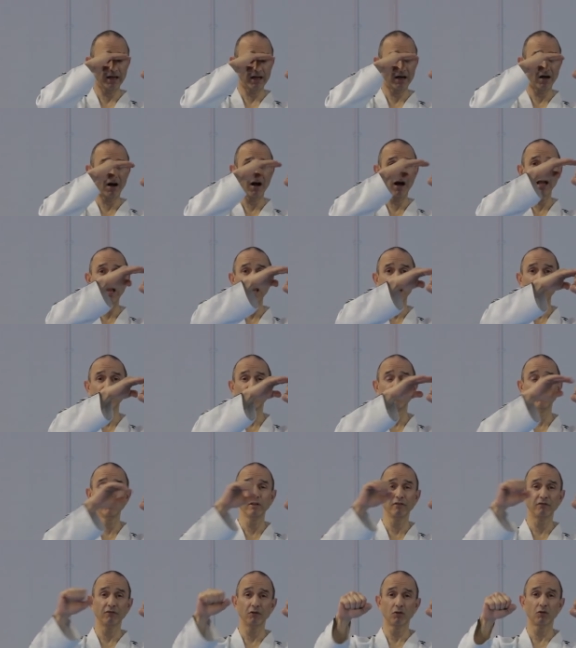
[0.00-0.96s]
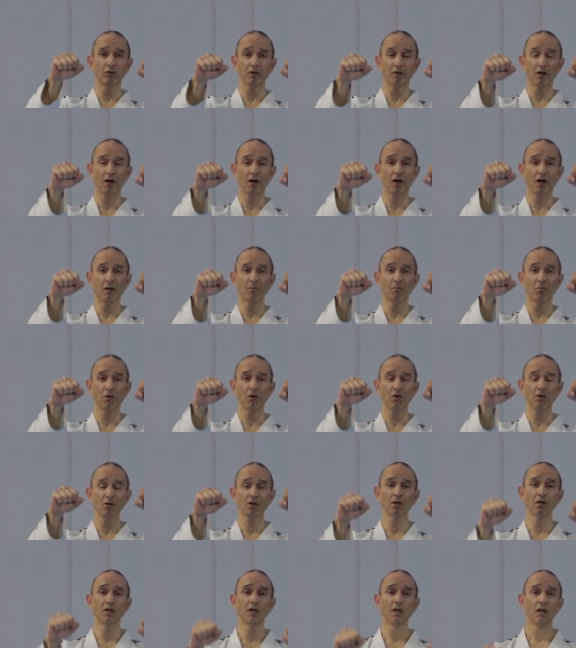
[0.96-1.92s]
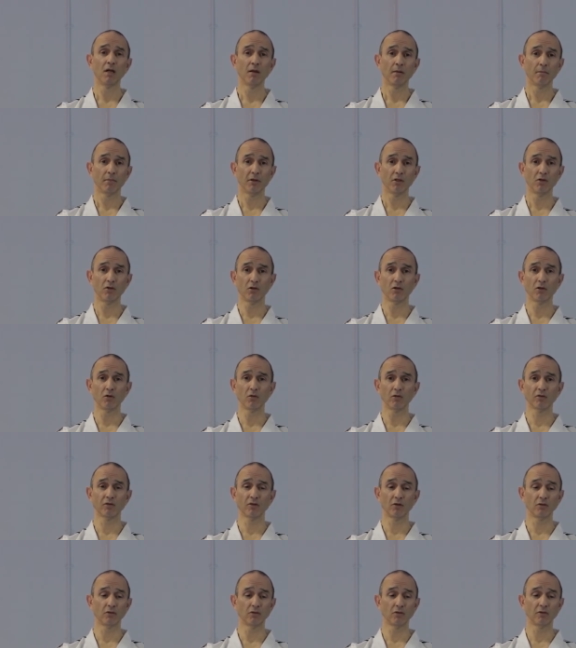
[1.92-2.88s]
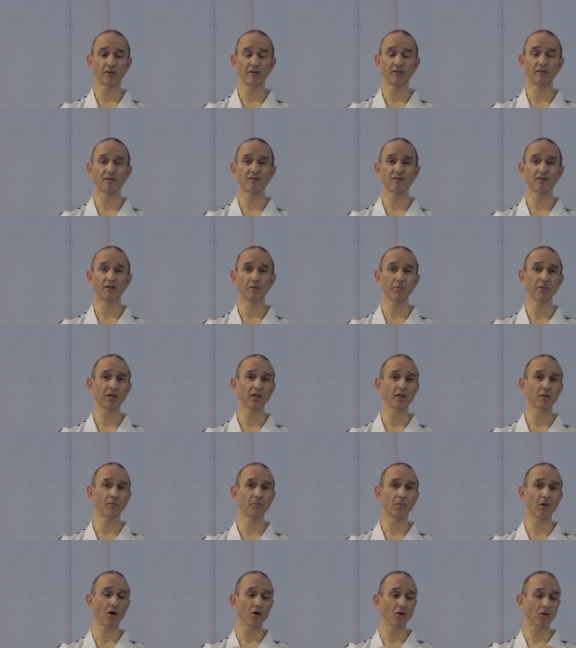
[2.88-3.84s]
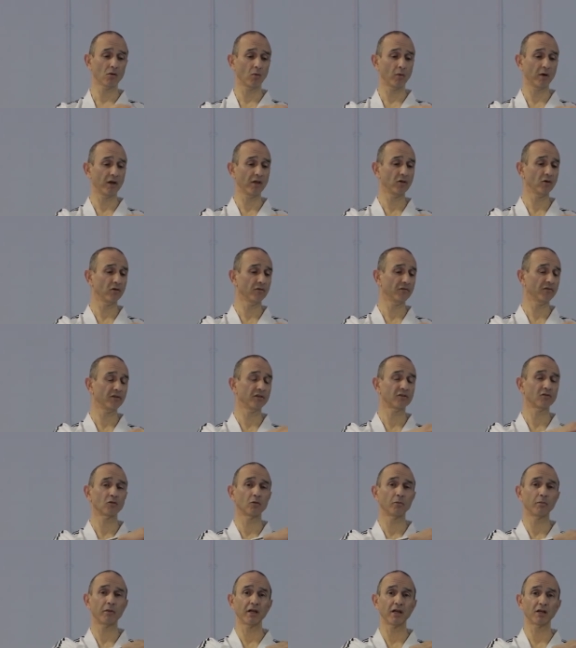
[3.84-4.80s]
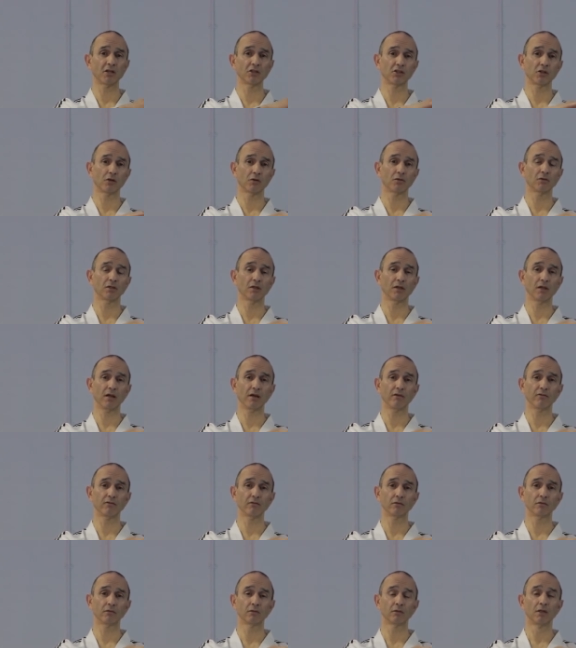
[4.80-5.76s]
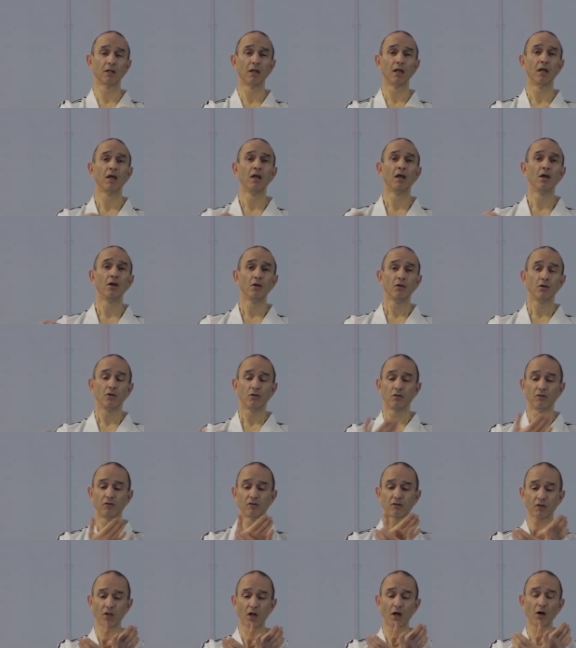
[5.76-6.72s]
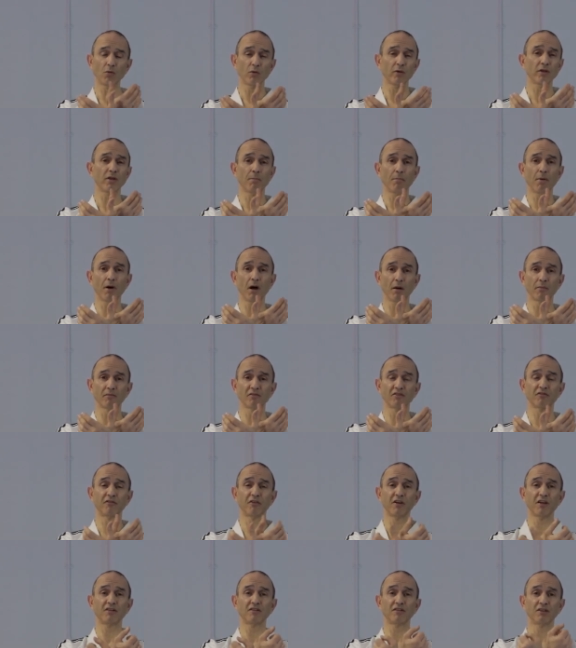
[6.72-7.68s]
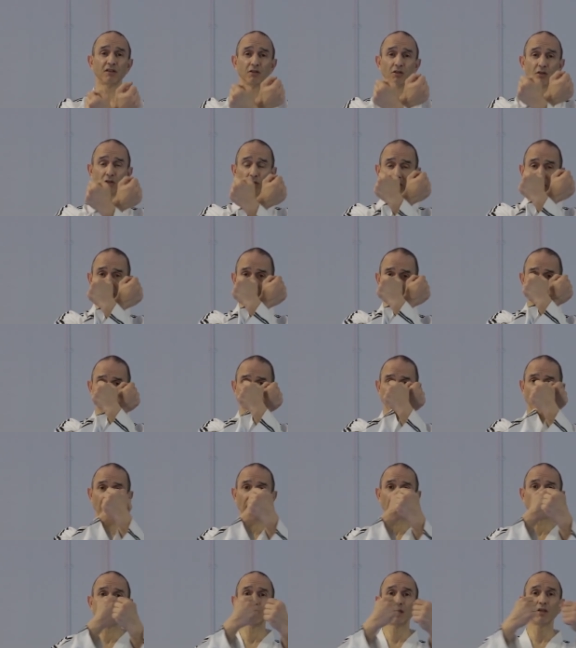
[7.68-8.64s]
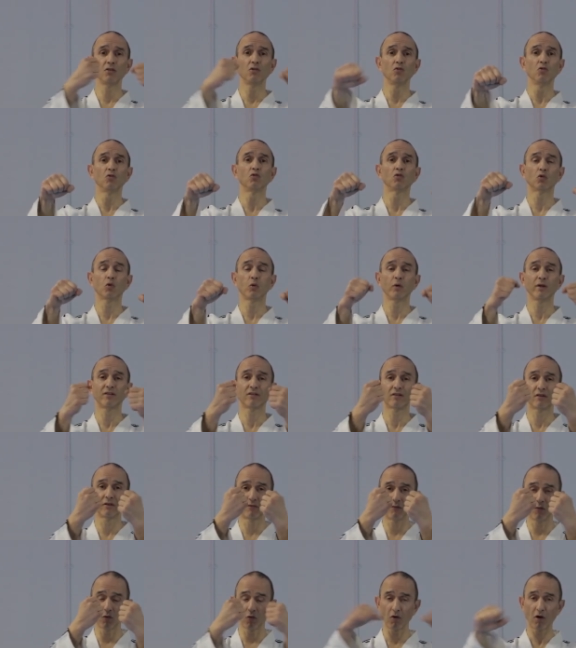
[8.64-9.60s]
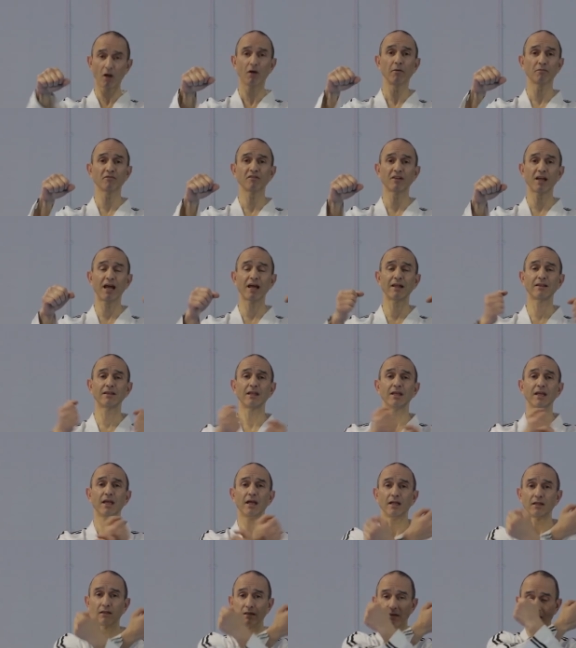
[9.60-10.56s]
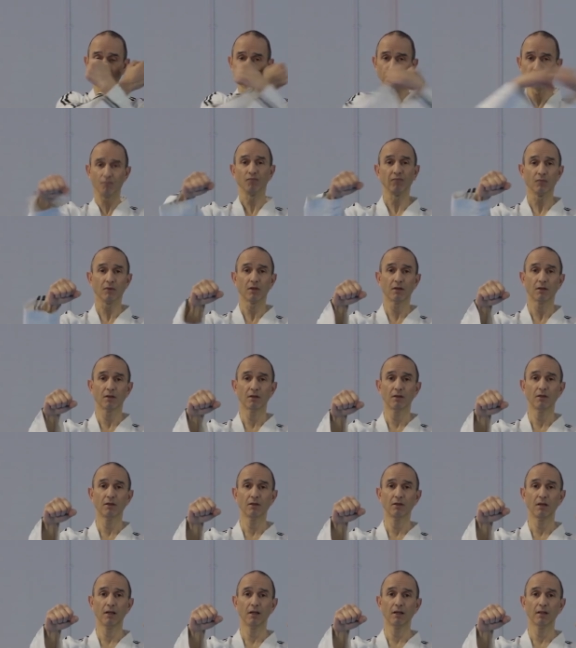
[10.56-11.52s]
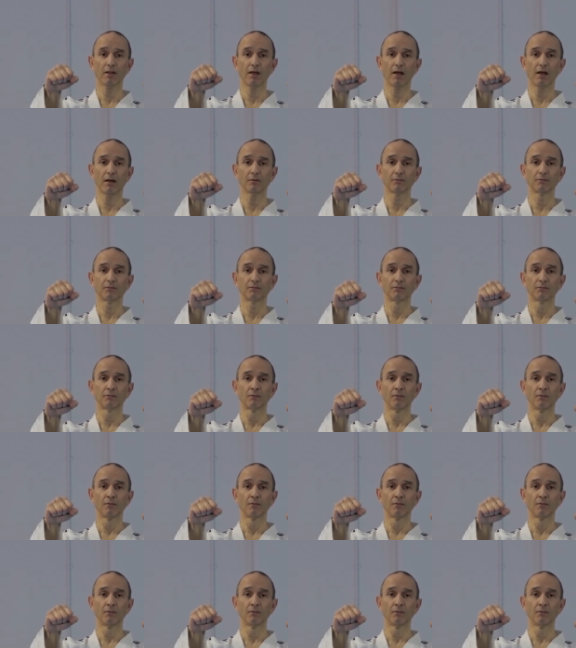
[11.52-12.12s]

at eye level if you're doing a high block, but you can also do this as a middle block where your fist will be at shoulder level. You start with the palms facing you, and then you twist the forearms at the end, okay, like that.